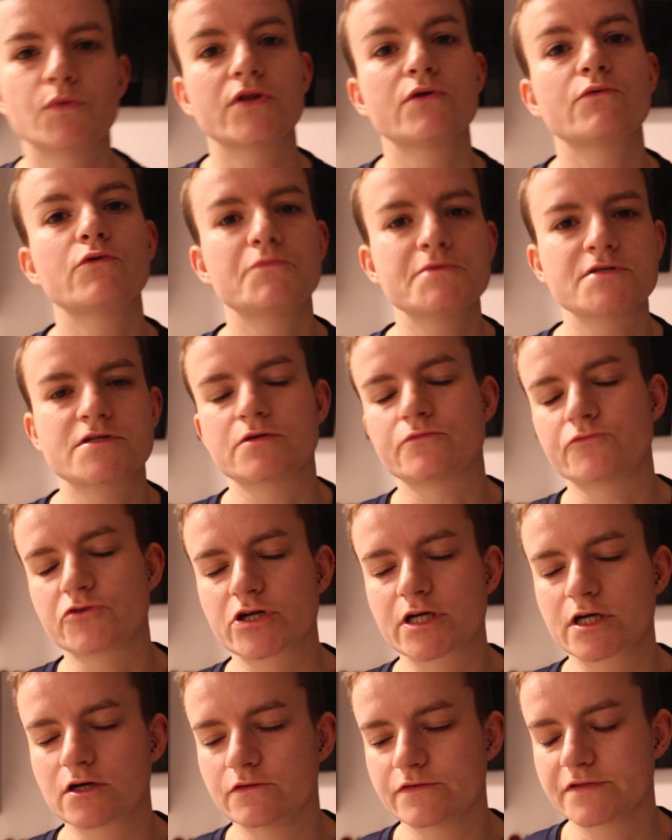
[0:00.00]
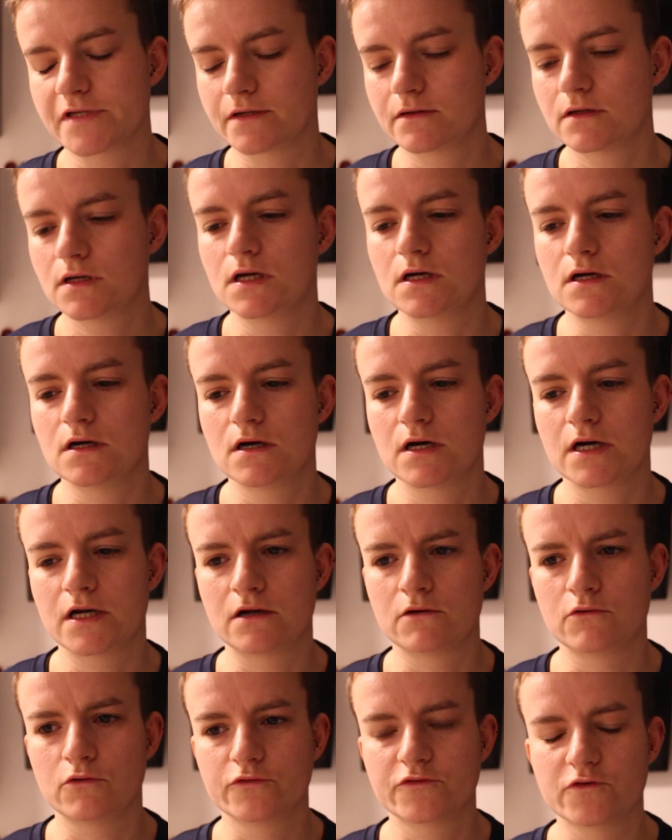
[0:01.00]
But there will be some running content,
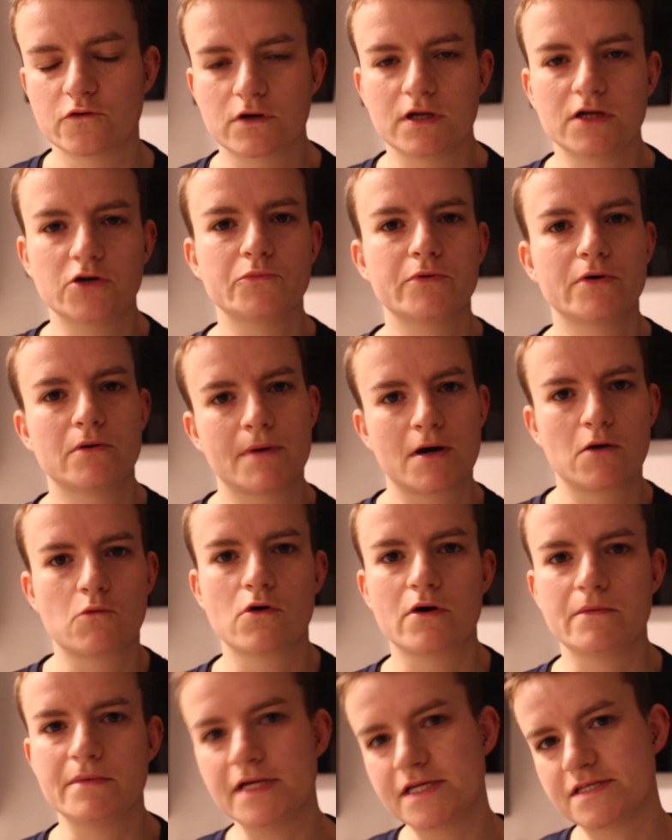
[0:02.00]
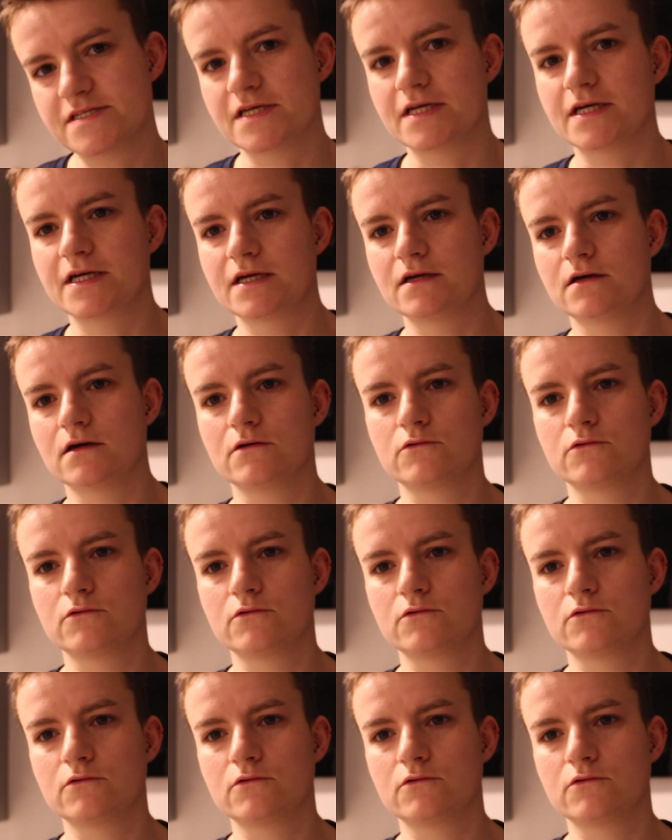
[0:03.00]
and I will talk a little bit about what I'm eating.